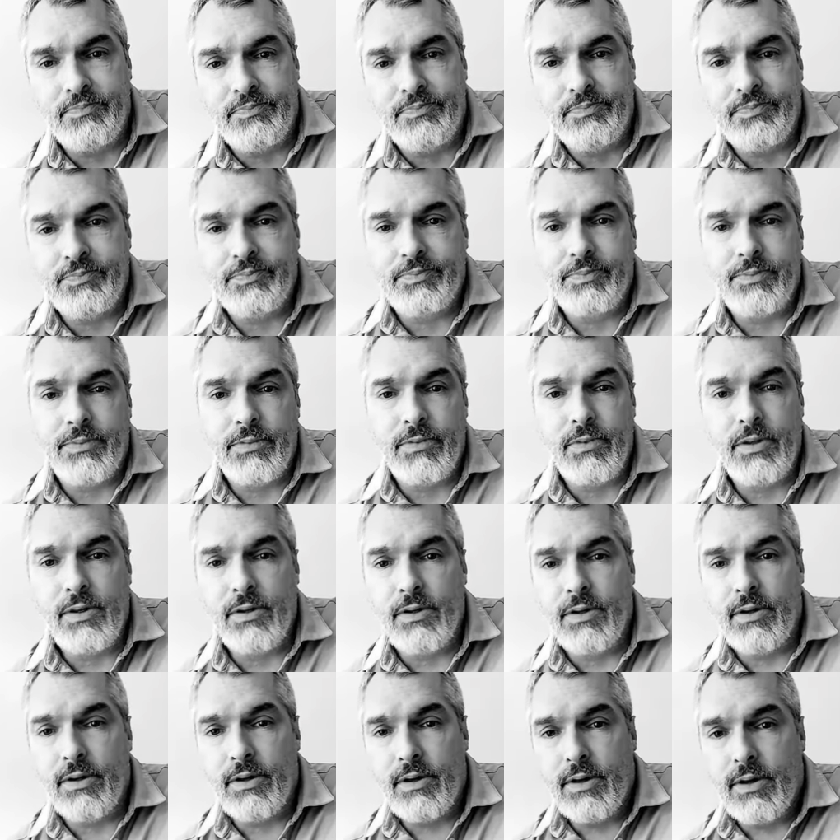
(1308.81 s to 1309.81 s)

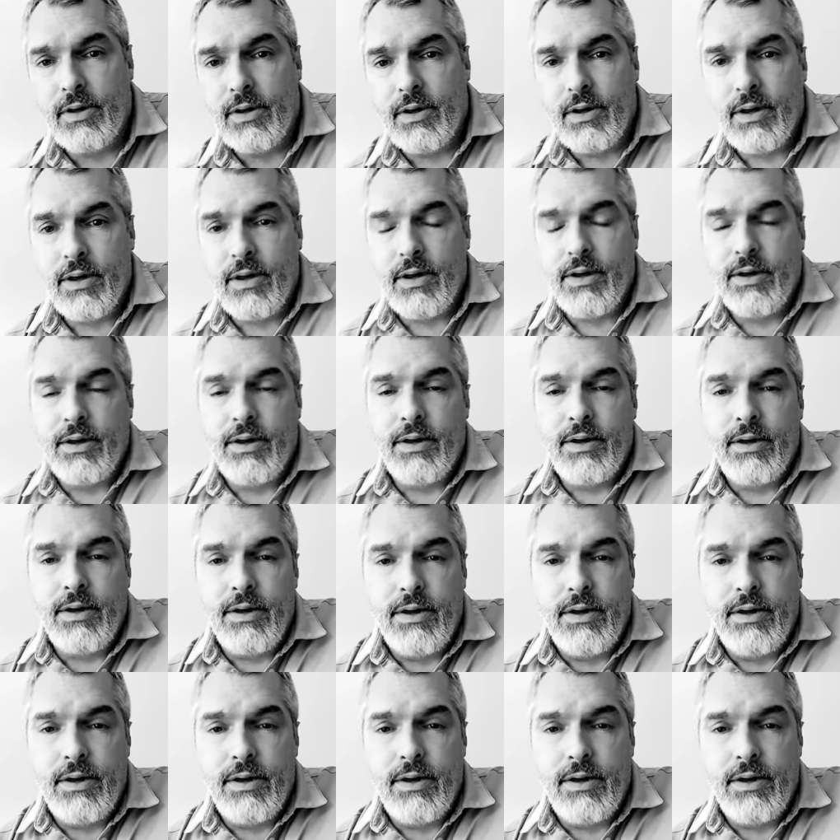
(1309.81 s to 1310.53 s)
[no speech]